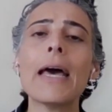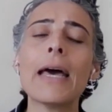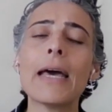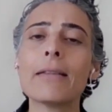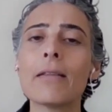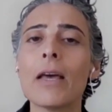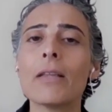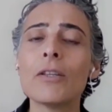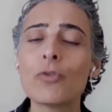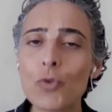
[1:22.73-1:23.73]
and
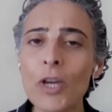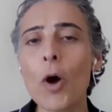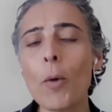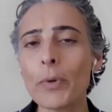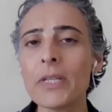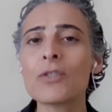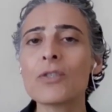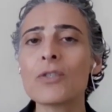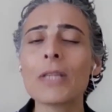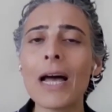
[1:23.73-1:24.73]
the three
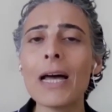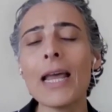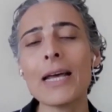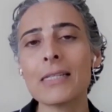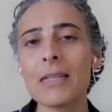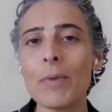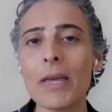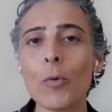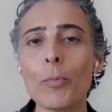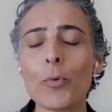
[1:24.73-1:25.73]
companies, Total as the
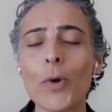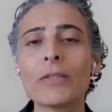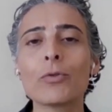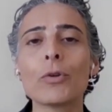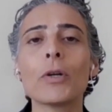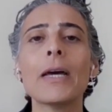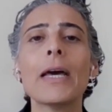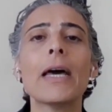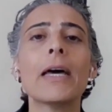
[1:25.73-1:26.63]
main operator,